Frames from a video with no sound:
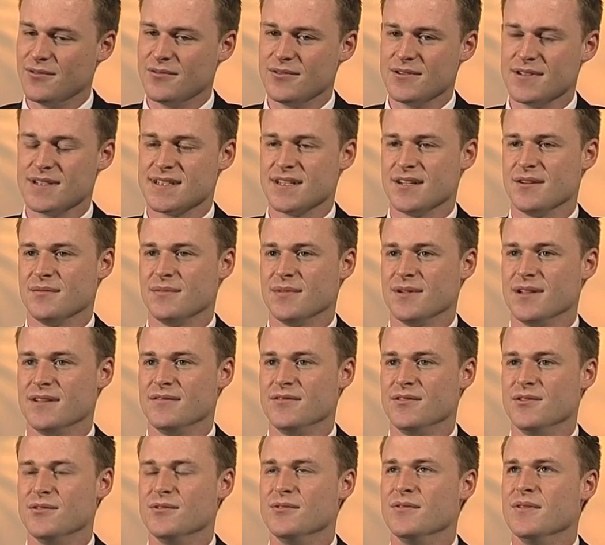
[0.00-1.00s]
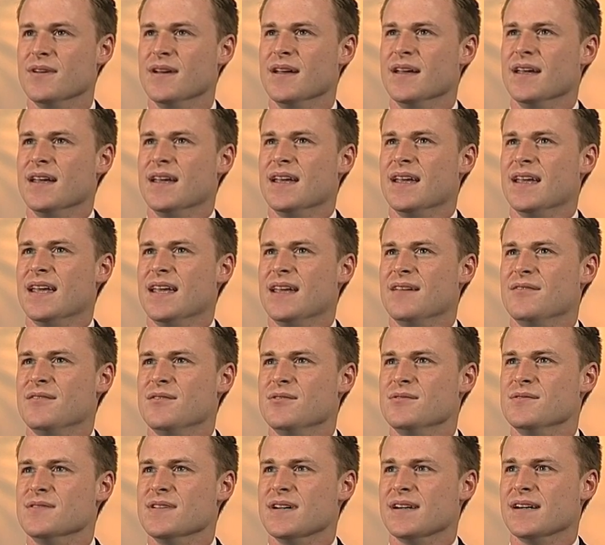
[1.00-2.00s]
For example, if
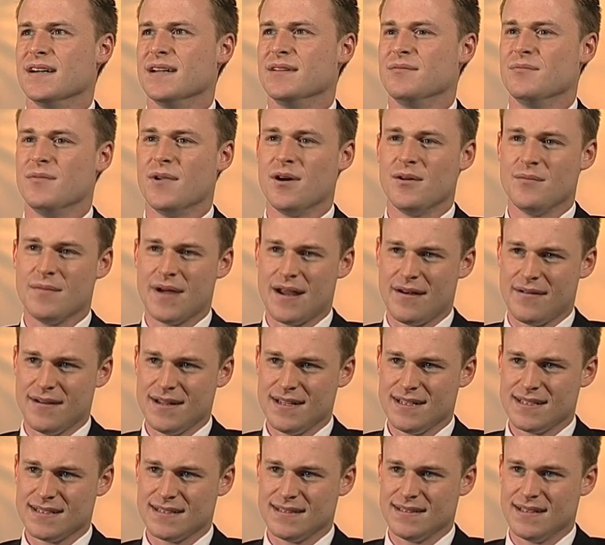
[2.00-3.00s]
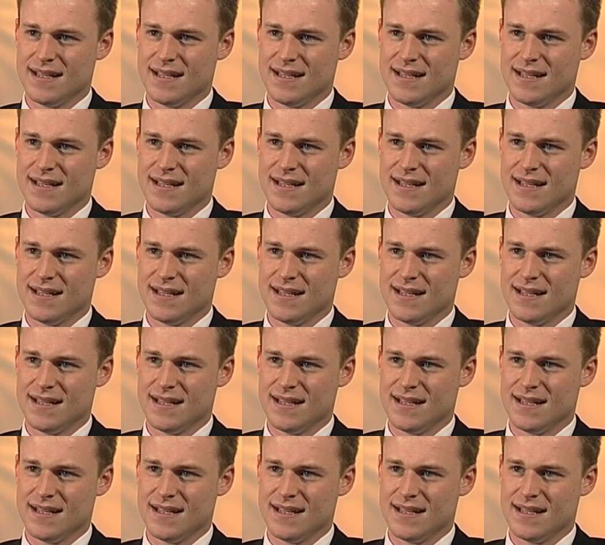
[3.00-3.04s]
you die while married,